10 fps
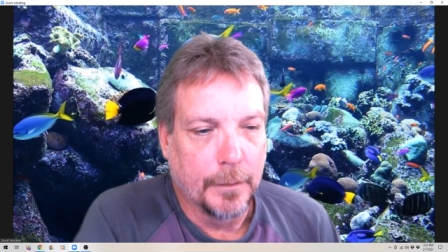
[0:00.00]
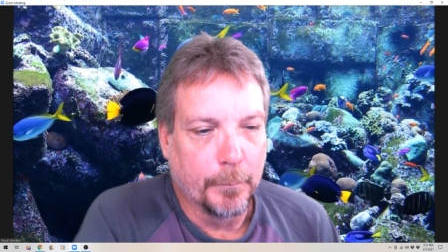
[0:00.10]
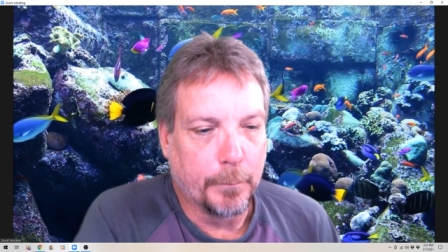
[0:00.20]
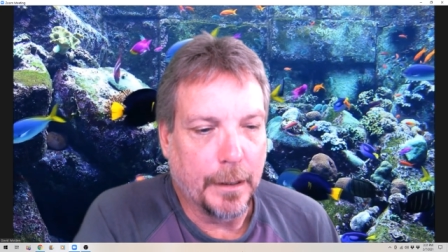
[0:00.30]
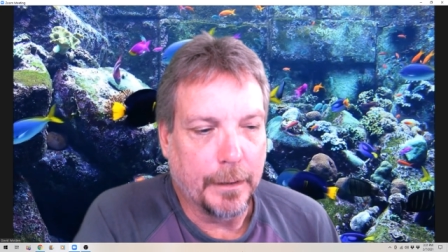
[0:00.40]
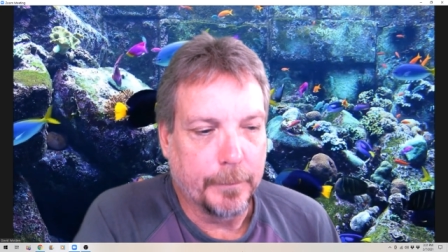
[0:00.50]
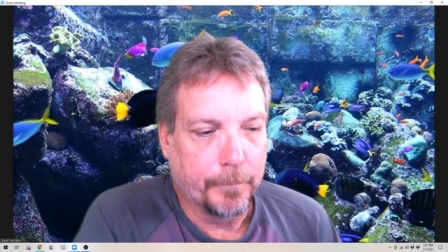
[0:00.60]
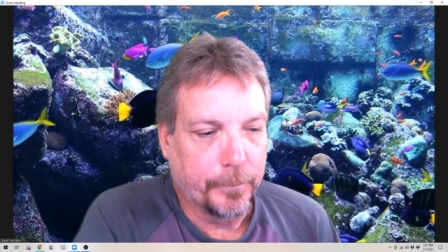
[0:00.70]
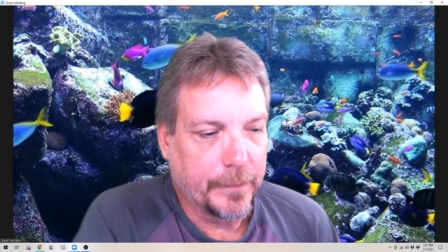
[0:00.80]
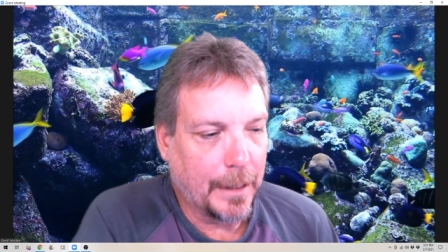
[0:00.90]
But
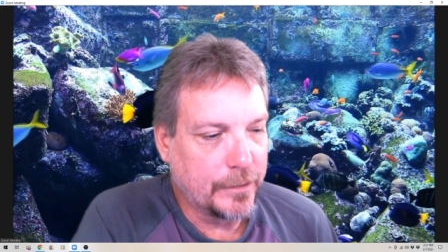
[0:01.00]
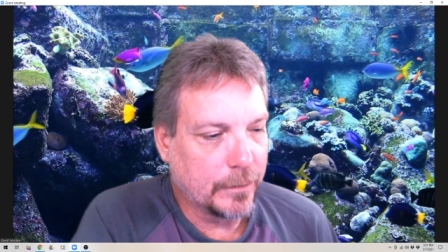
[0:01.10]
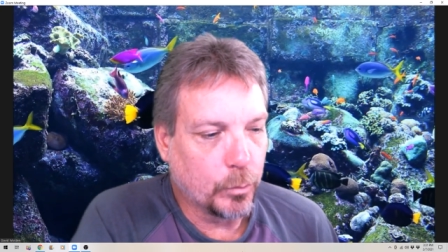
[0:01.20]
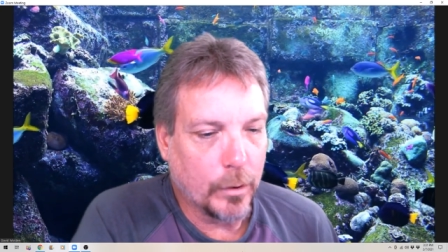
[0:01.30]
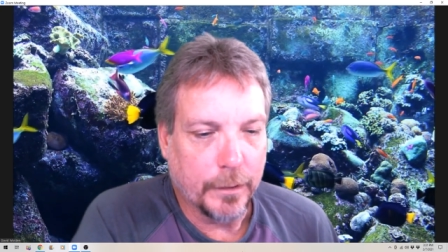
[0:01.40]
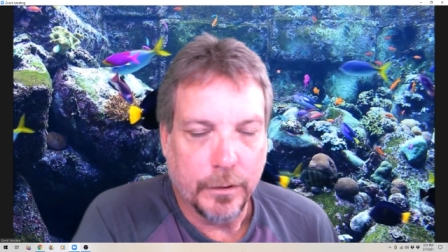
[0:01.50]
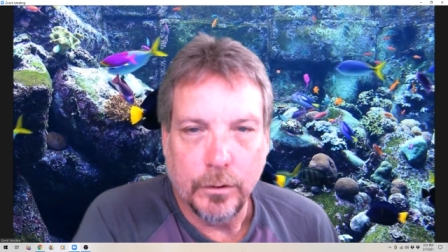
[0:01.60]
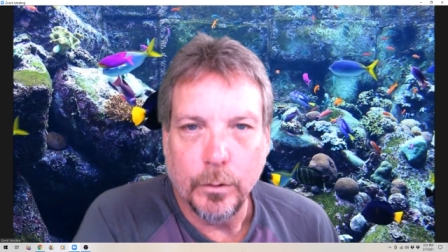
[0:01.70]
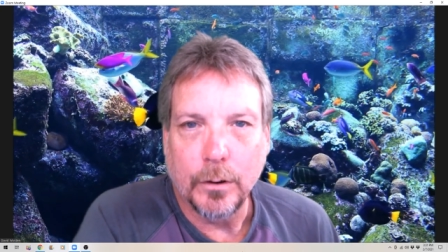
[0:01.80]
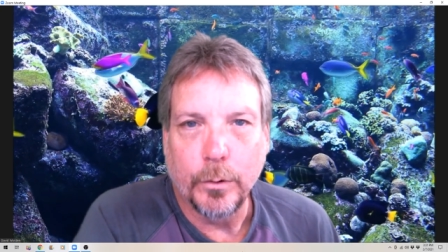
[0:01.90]
I just wanted to
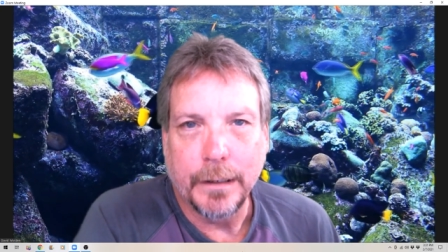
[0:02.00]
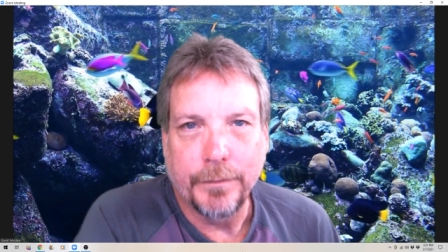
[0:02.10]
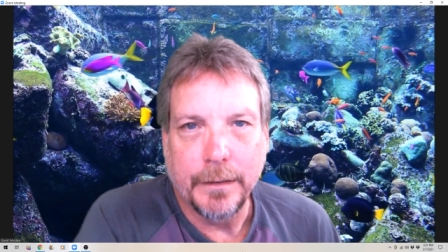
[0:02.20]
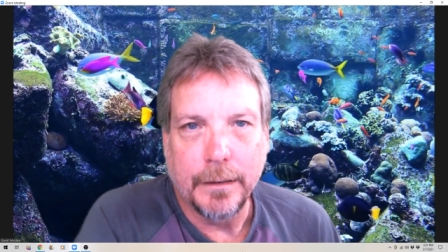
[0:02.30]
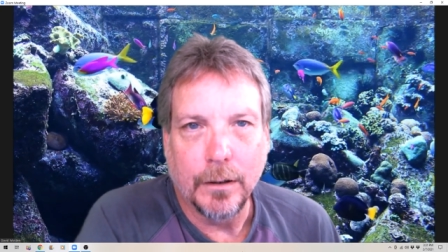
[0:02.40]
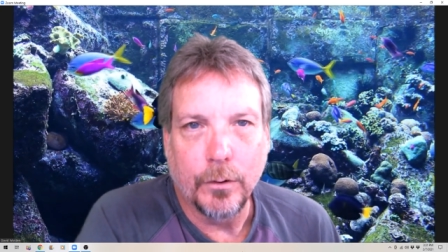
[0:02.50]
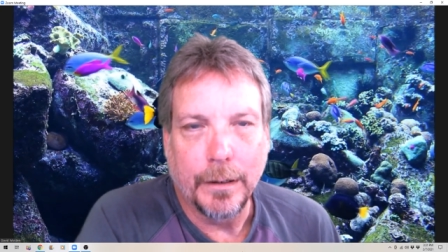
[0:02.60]
do a quick video